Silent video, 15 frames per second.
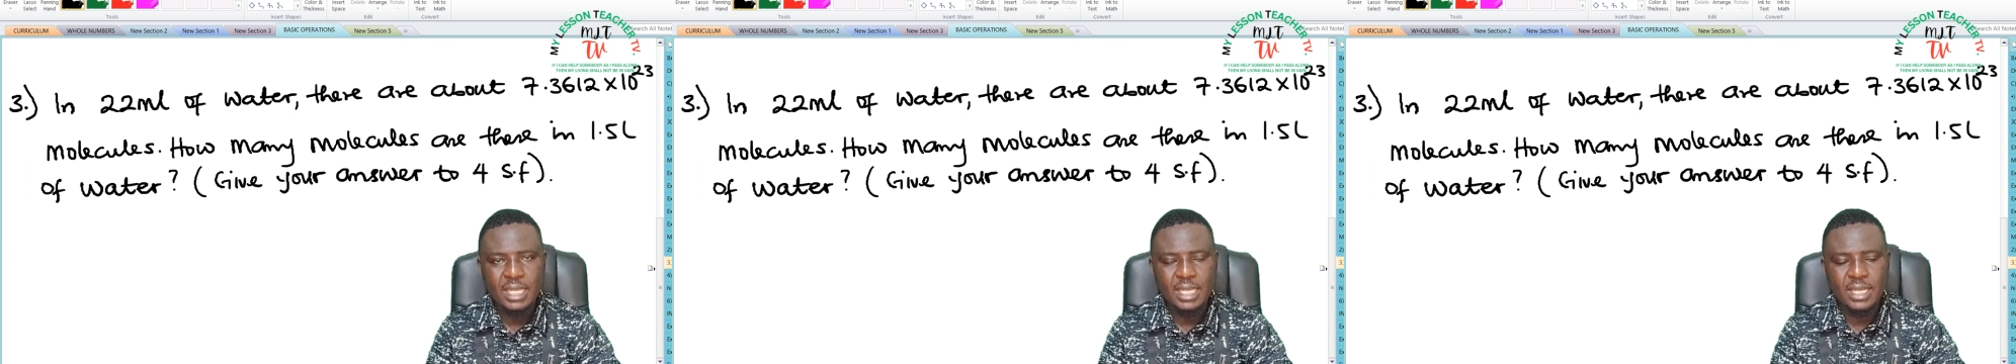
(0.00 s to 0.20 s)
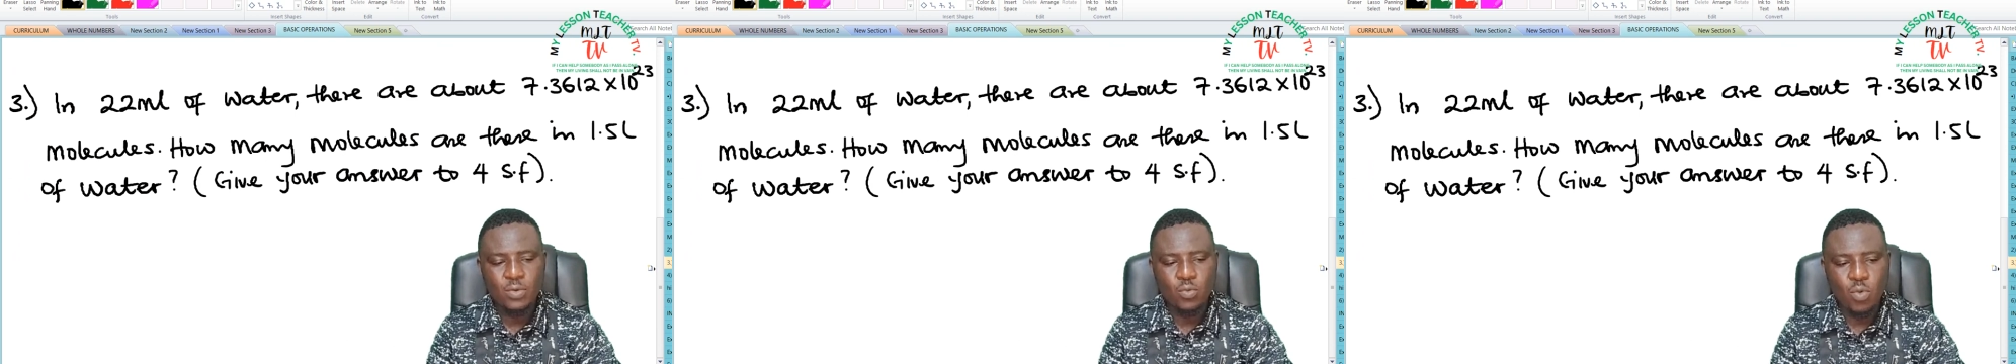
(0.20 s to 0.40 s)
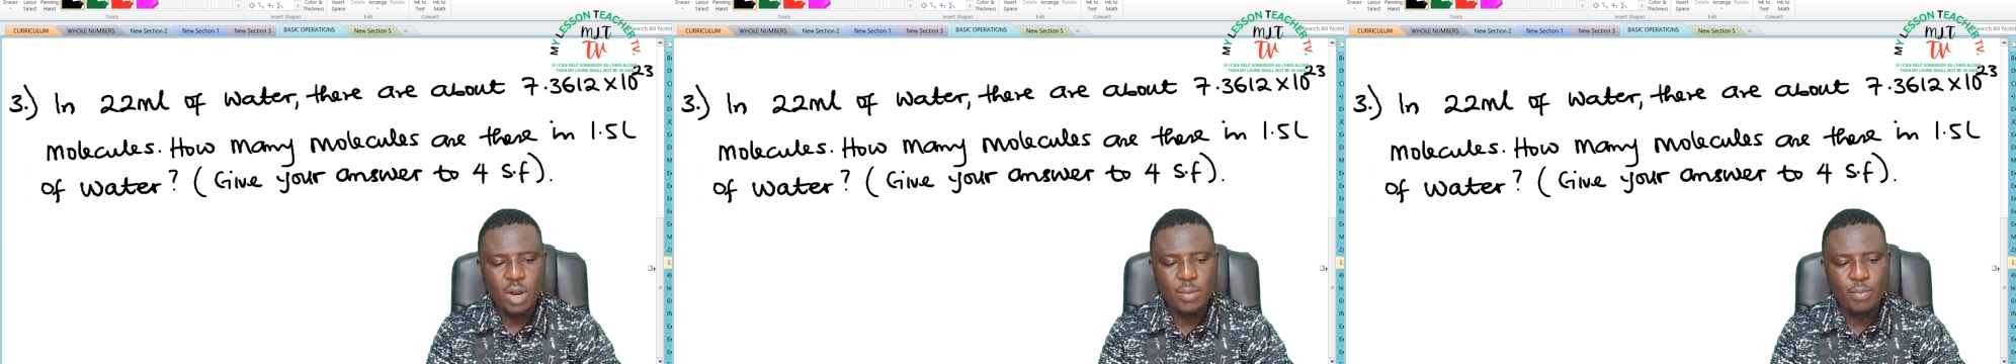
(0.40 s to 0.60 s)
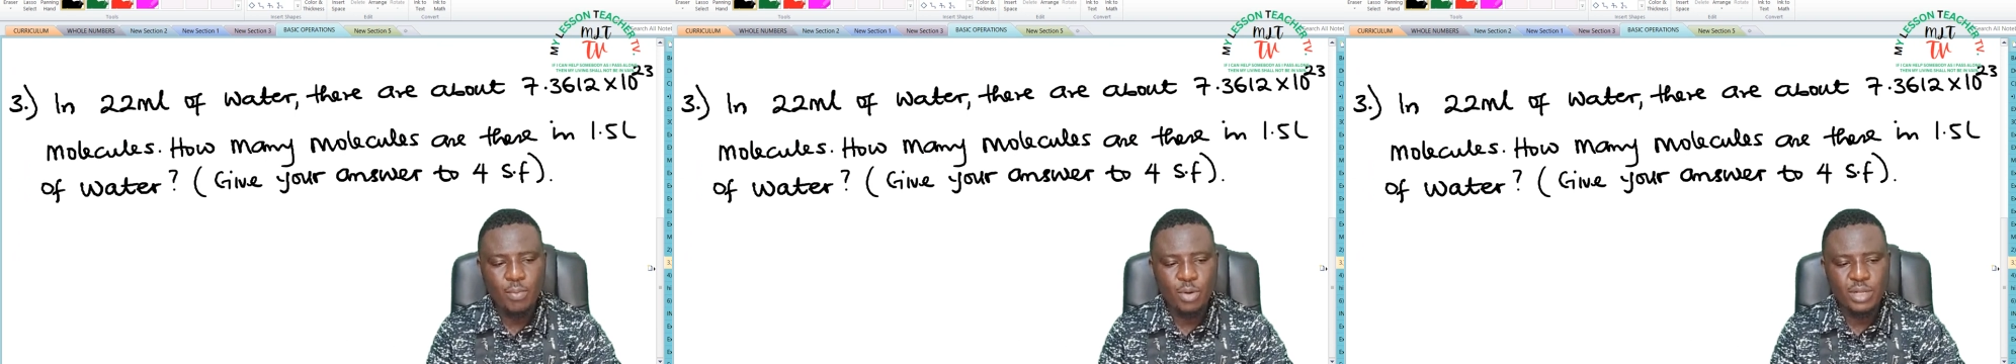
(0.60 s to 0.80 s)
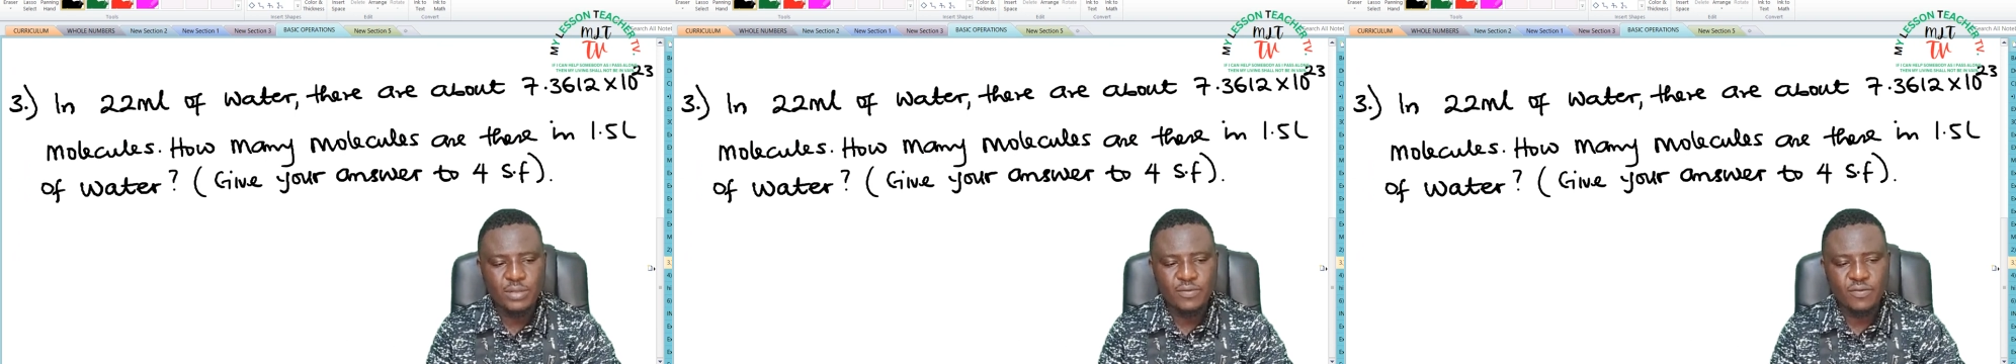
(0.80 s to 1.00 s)
in
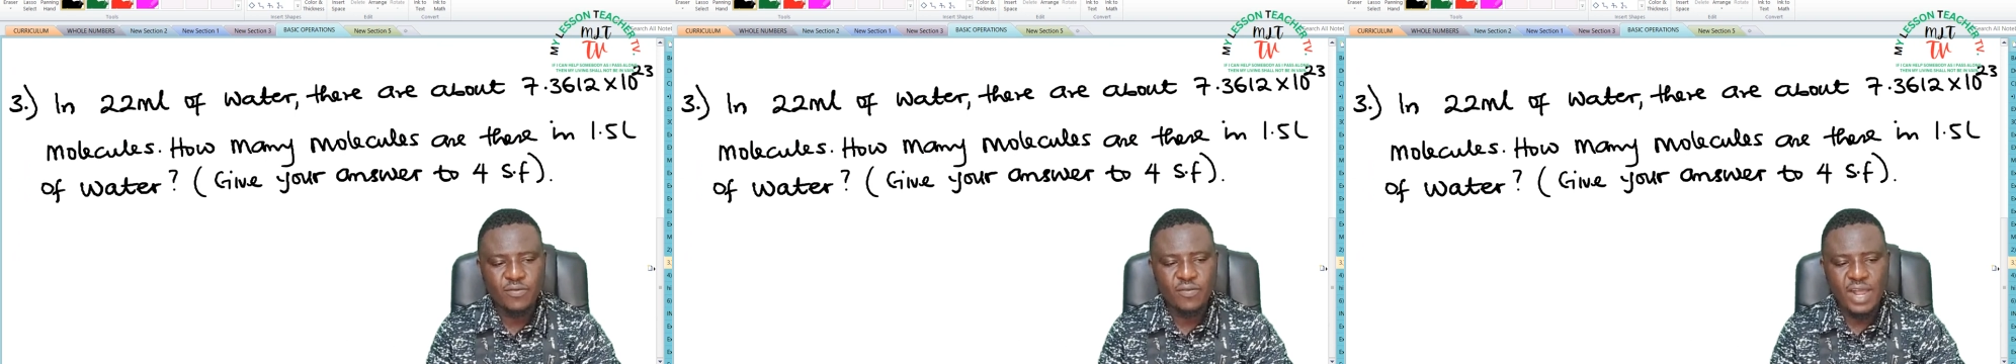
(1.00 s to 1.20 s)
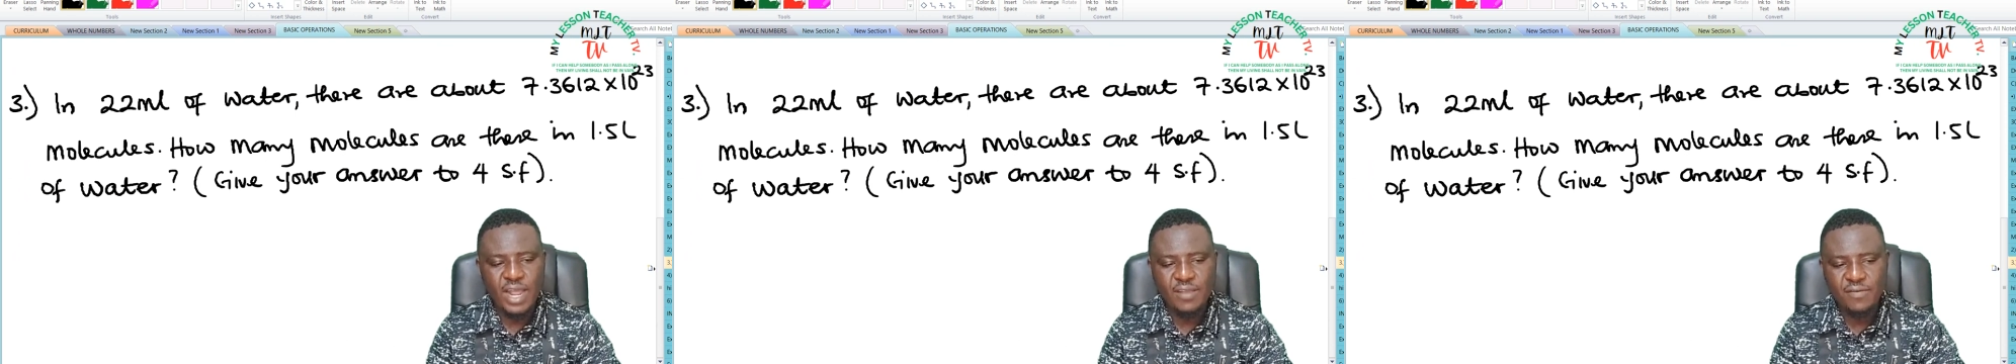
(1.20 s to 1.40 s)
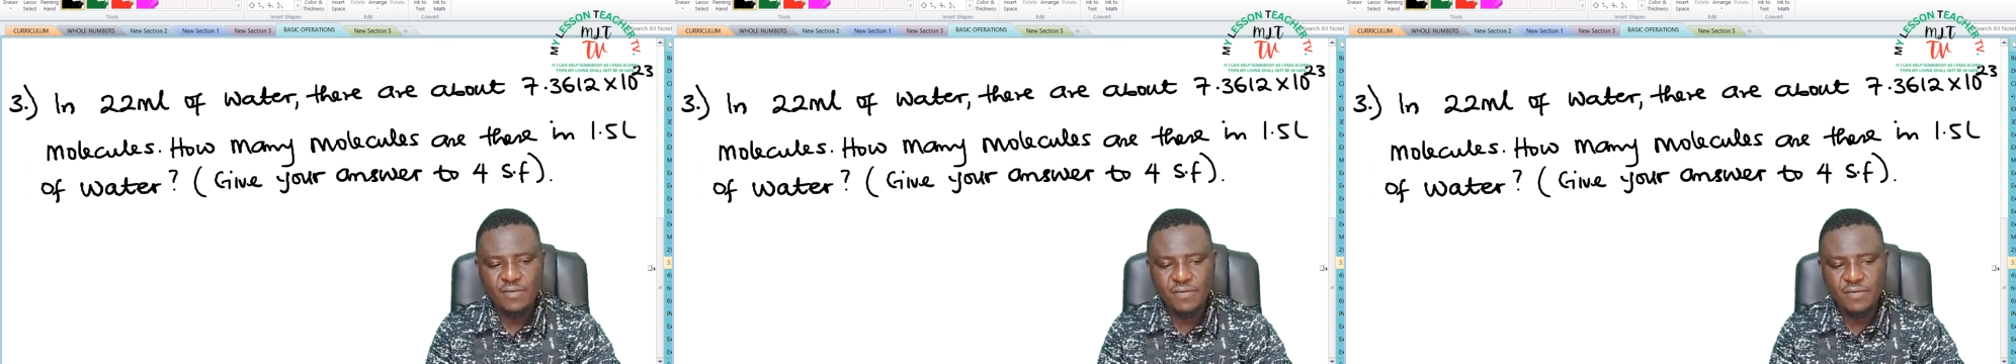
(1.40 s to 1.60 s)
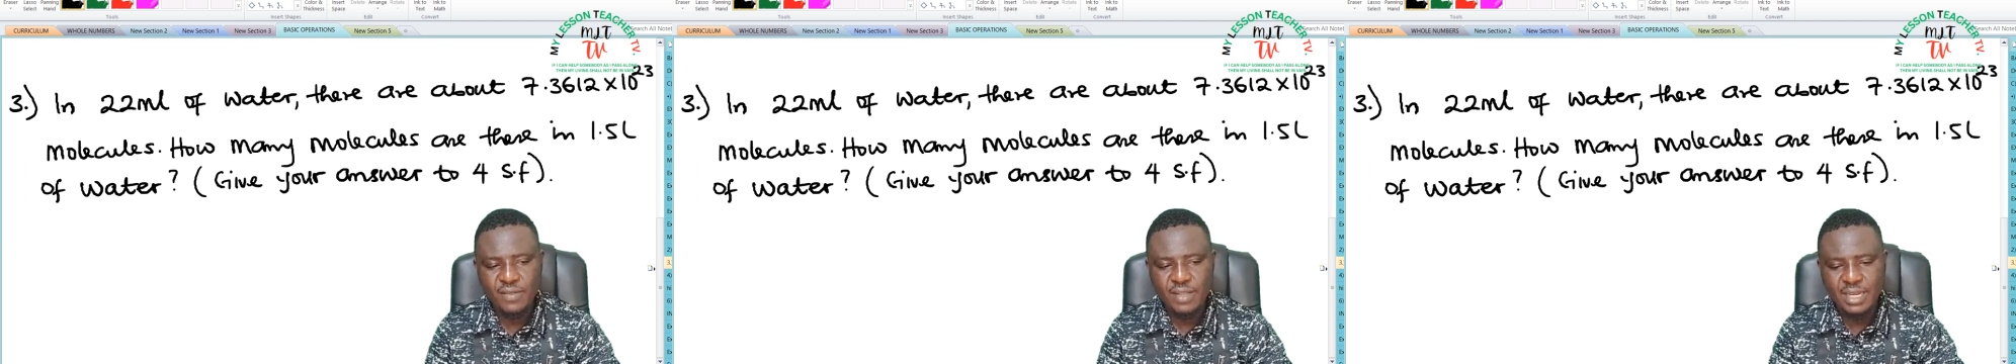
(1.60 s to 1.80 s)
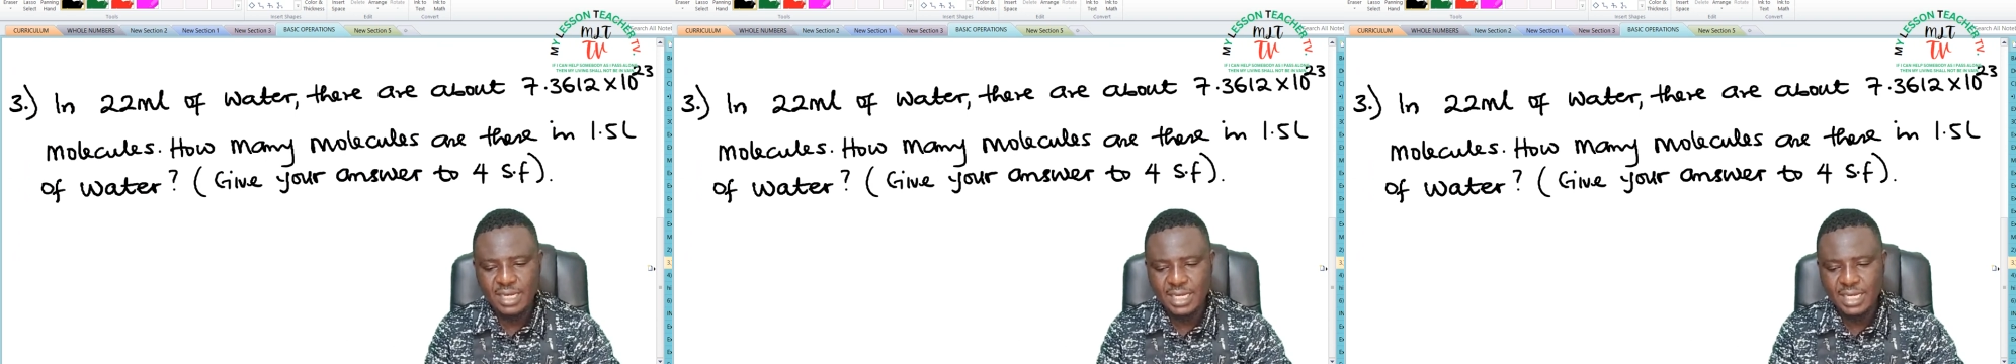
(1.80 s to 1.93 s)
1.5